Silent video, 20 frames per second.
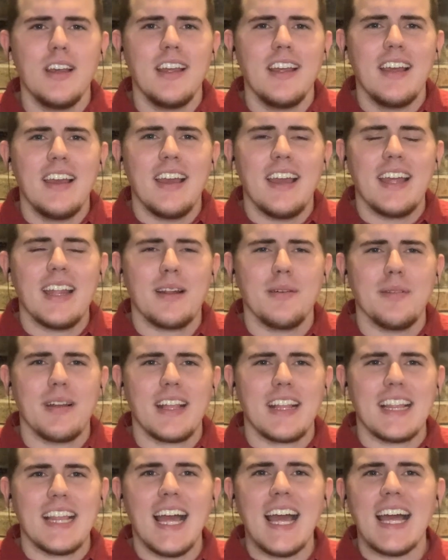And I'm
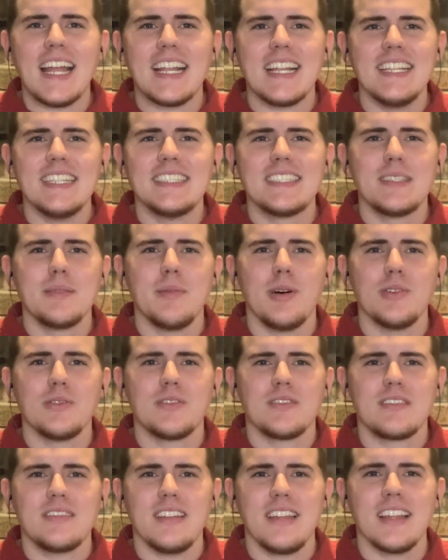like, that is the
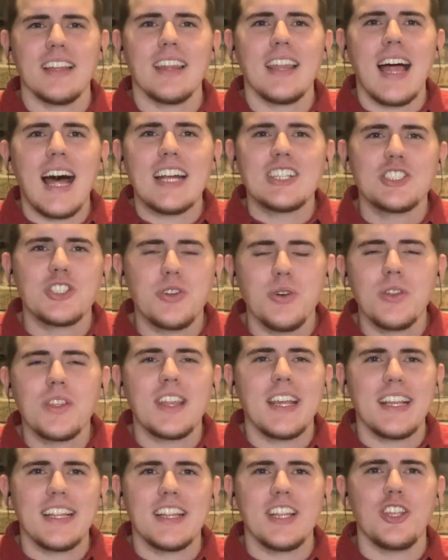most illogical
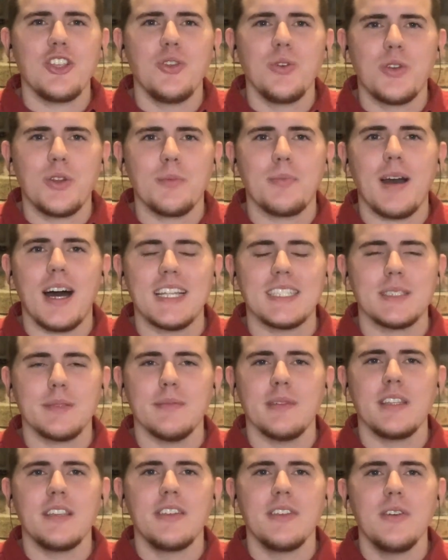thing that you could
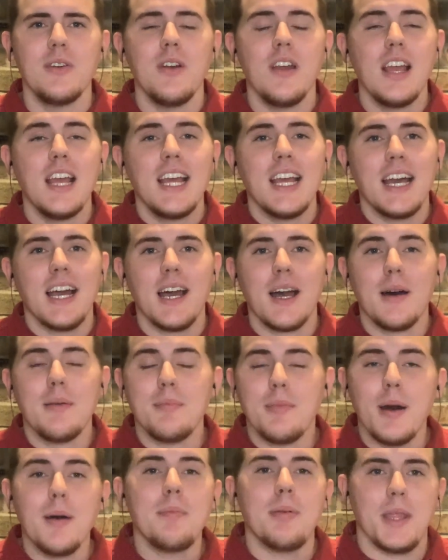possibly do,
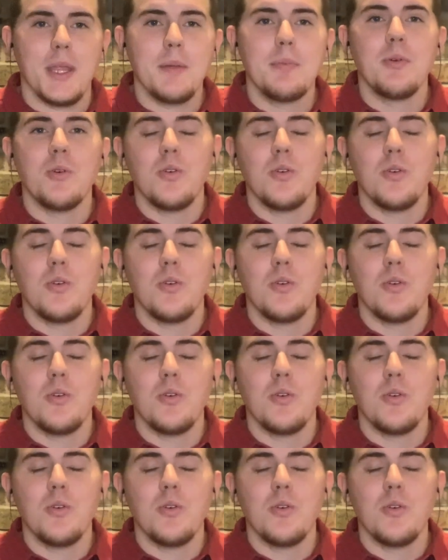but people